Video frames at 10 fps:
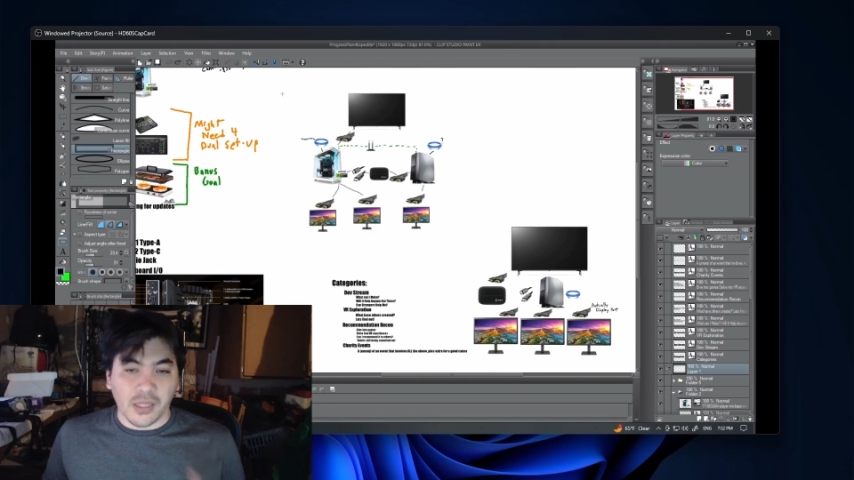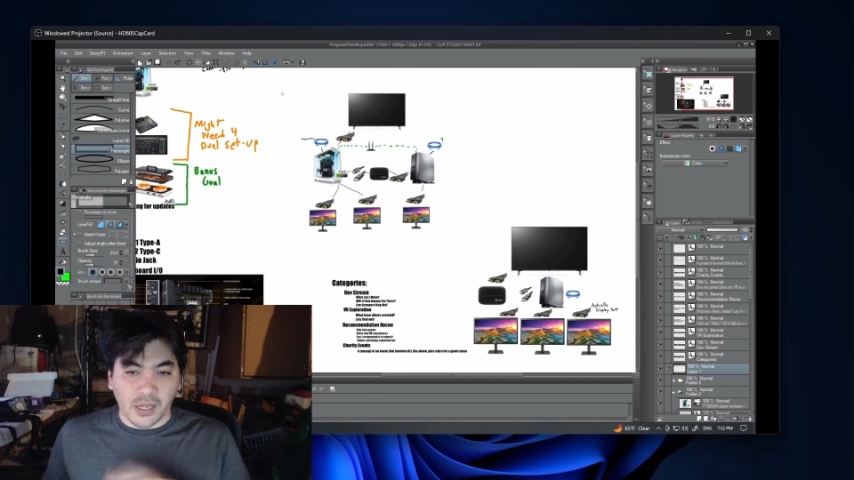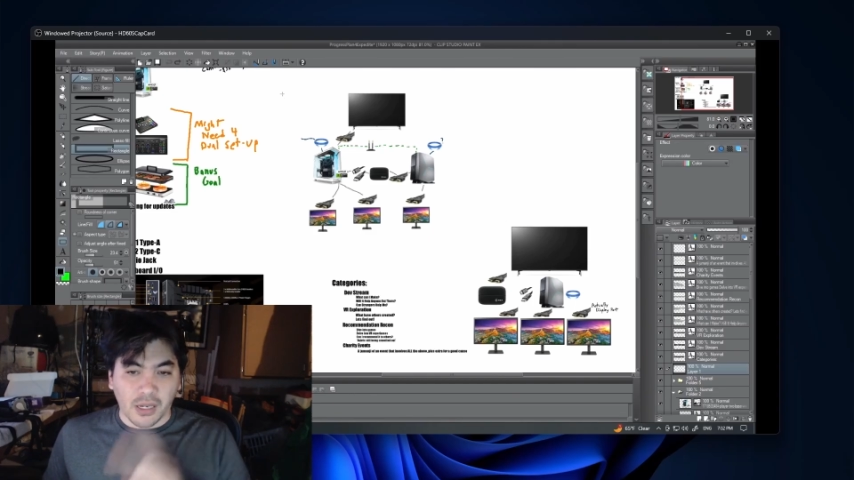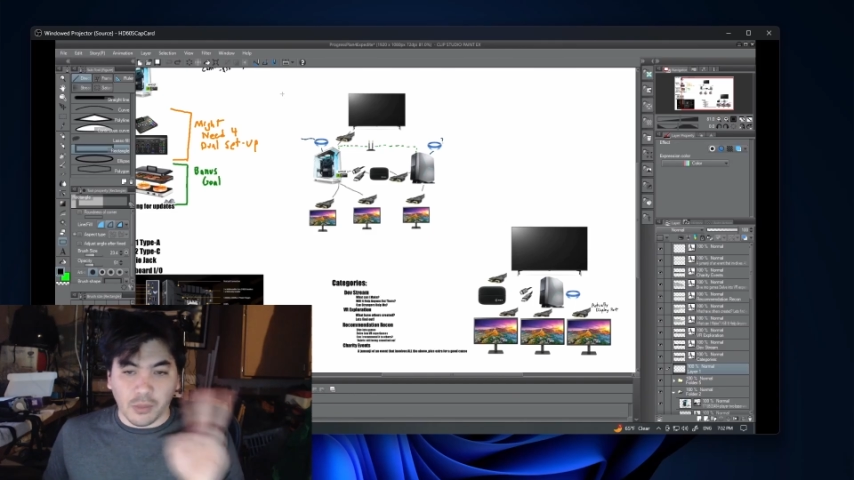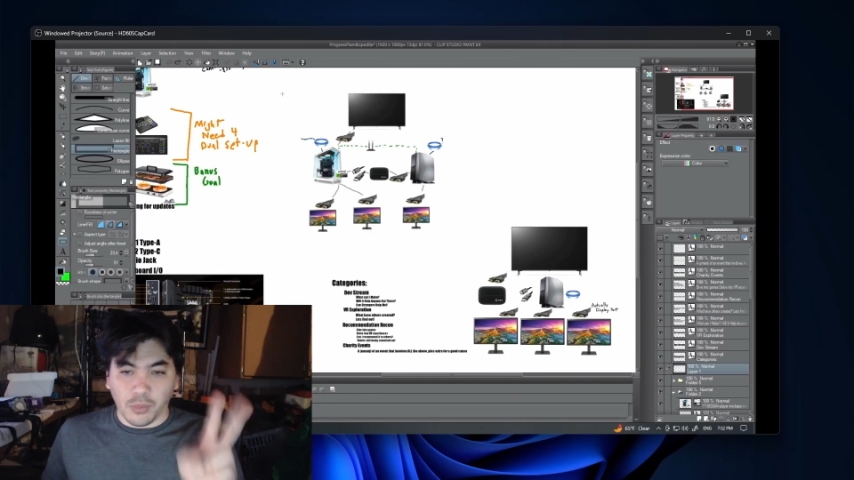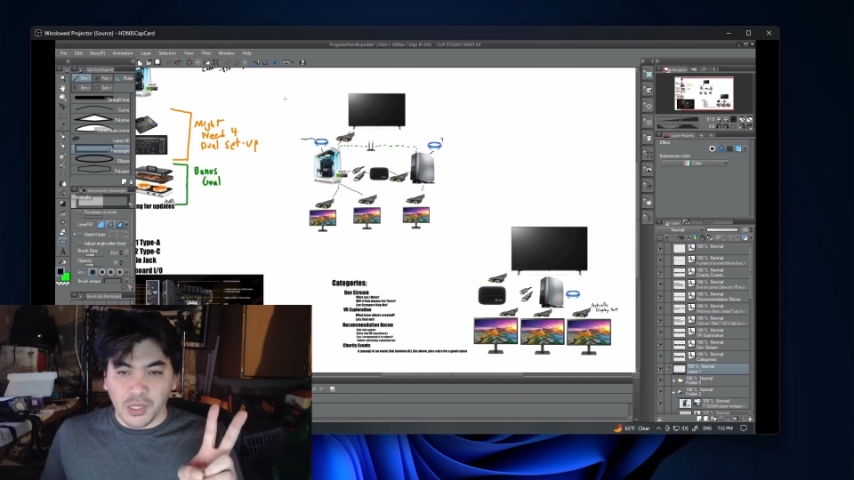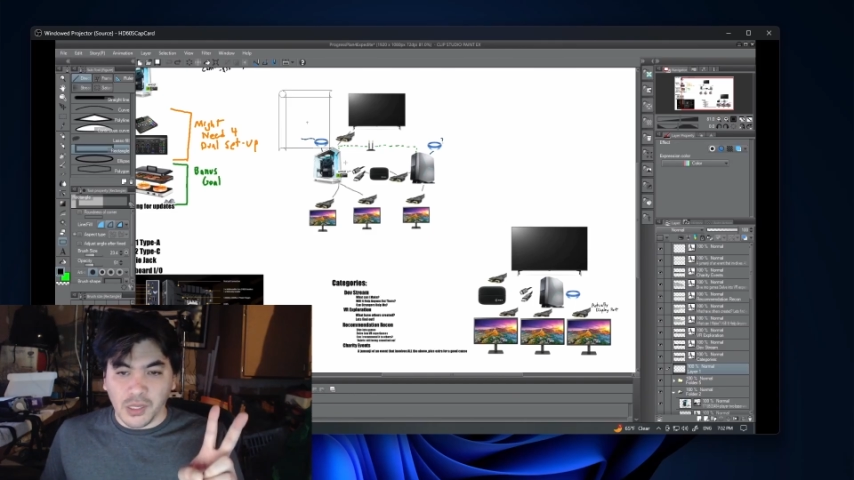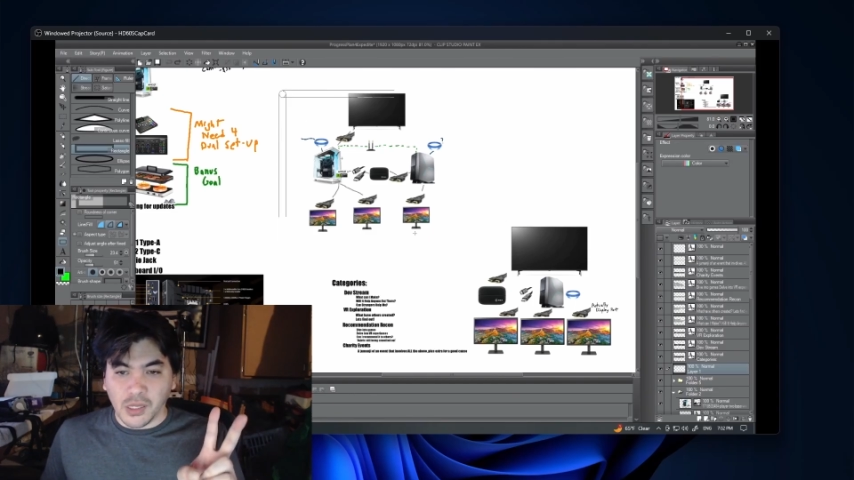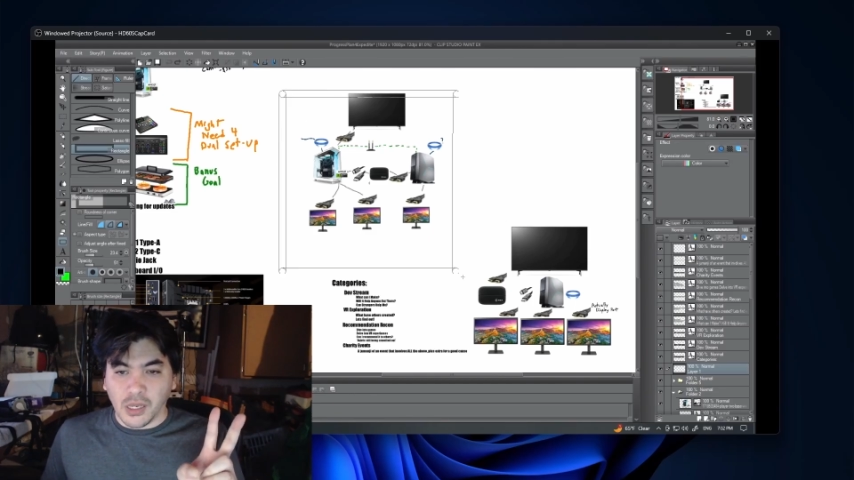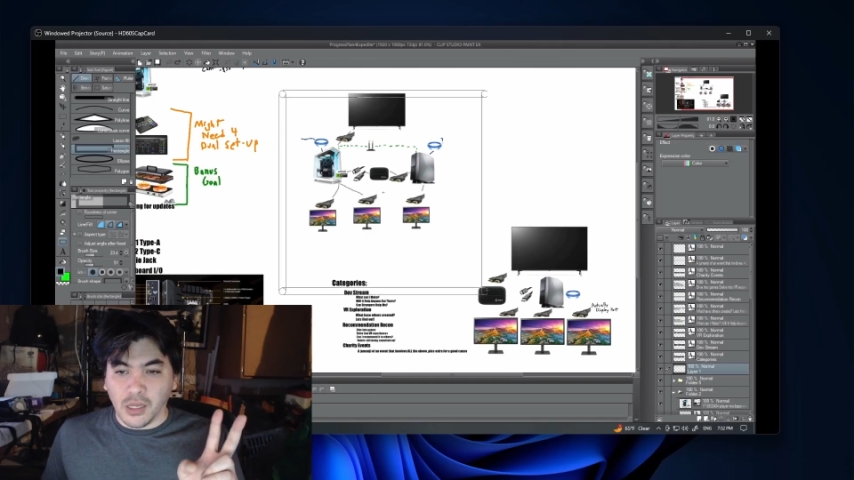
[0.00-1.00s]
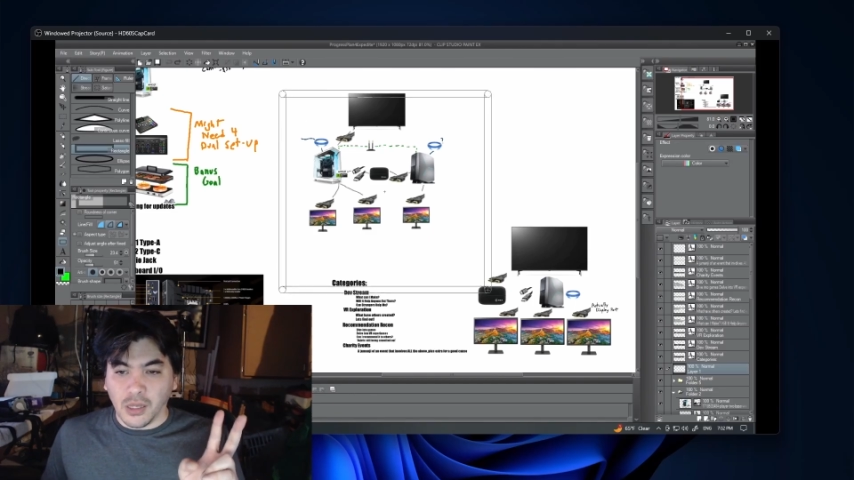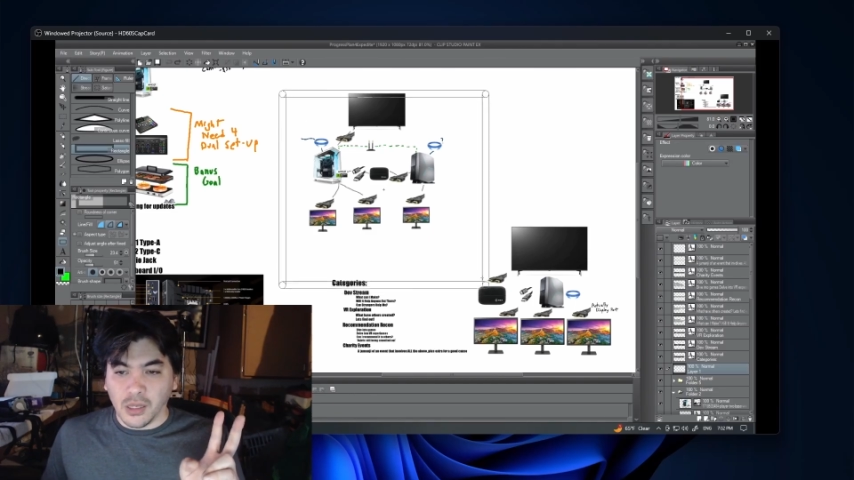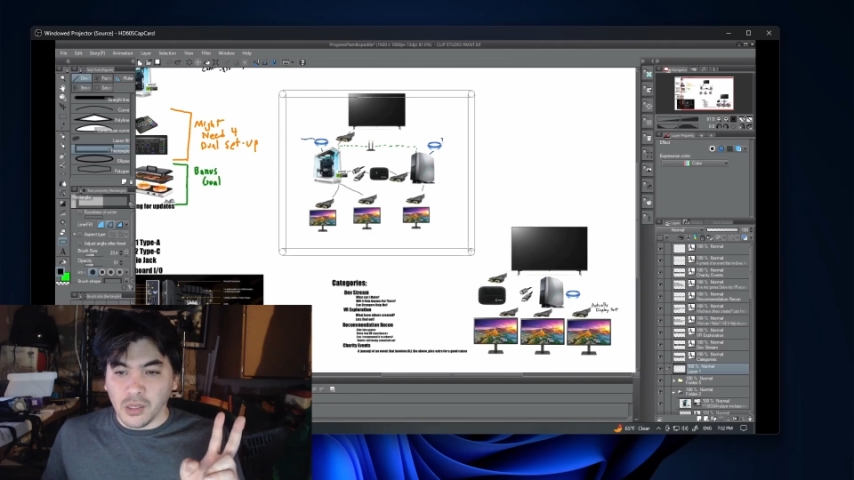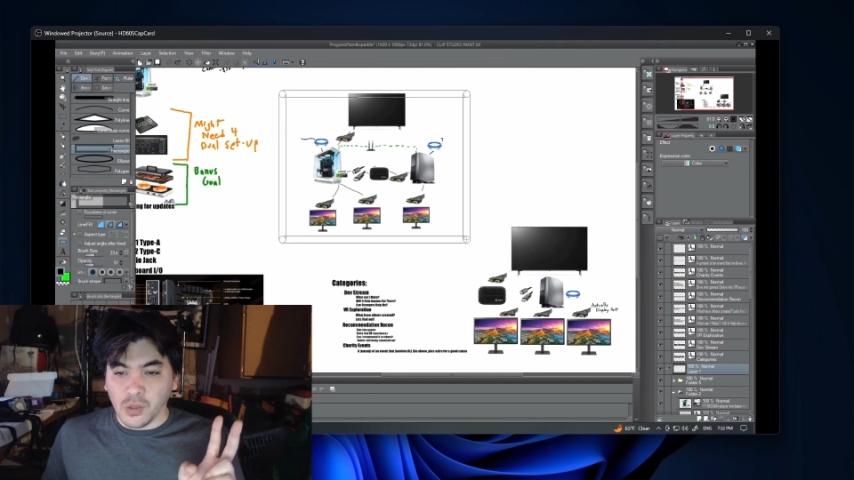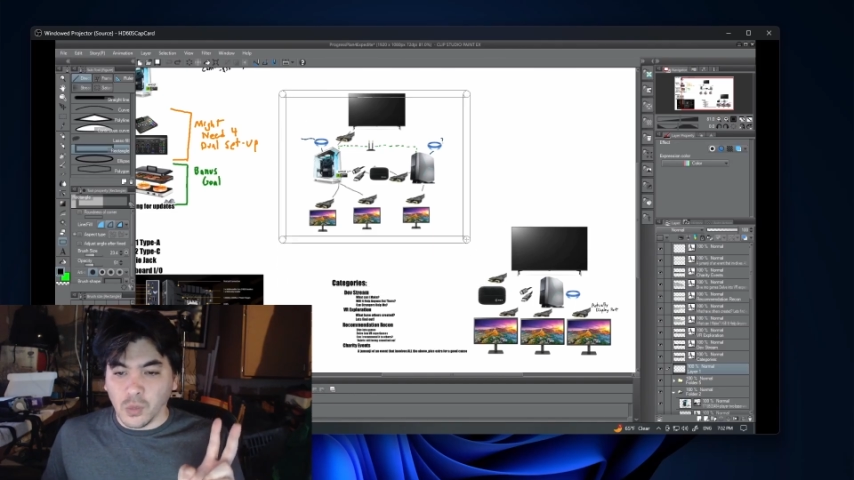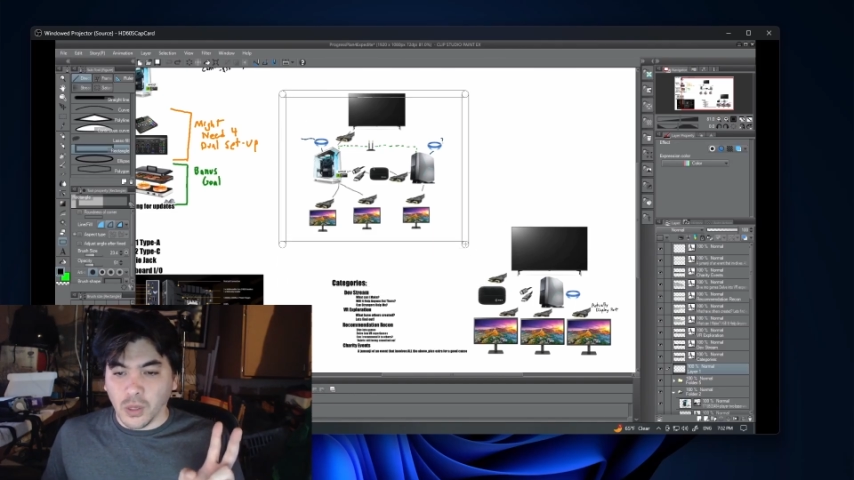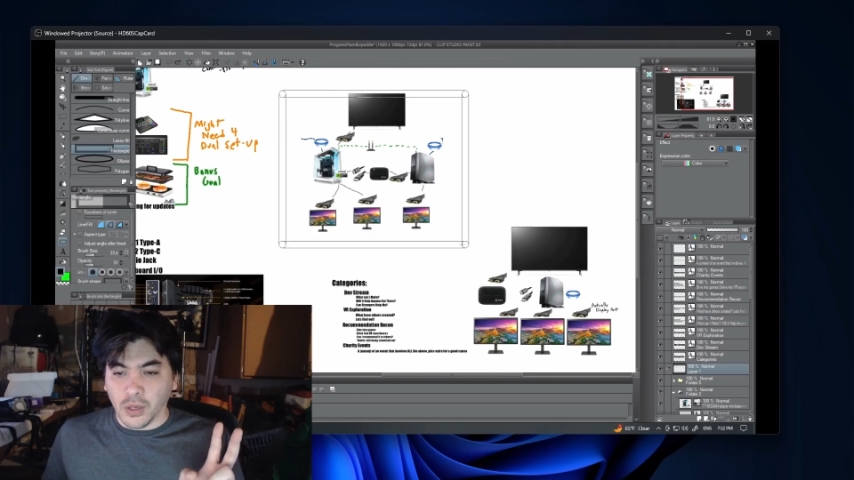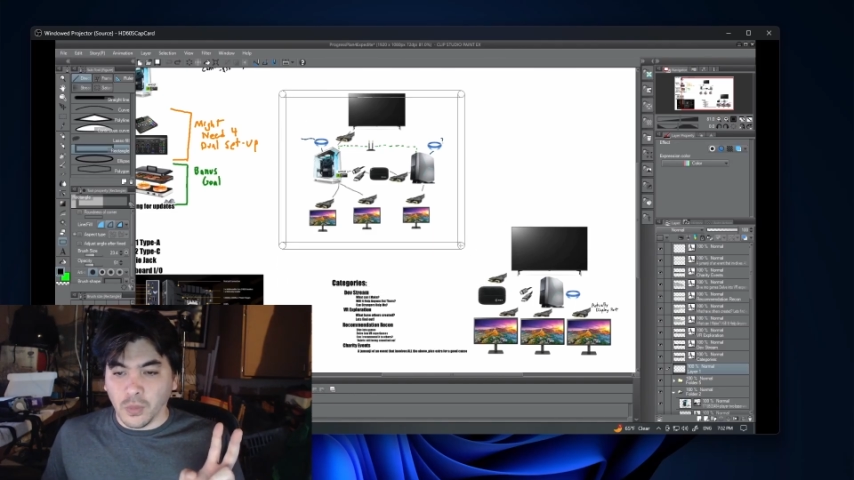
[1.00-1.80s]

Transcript: second pc this is what